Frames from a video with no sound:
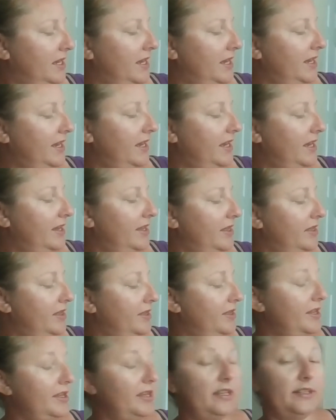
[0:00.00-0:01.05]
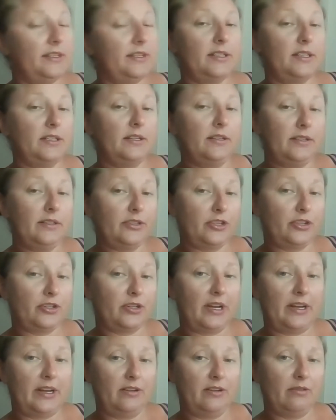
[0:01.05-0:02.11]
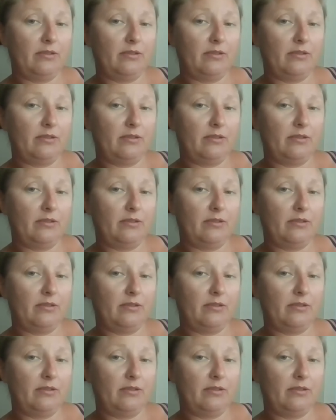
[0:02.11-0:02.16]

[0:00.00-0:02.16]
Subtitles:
and it's illustrated,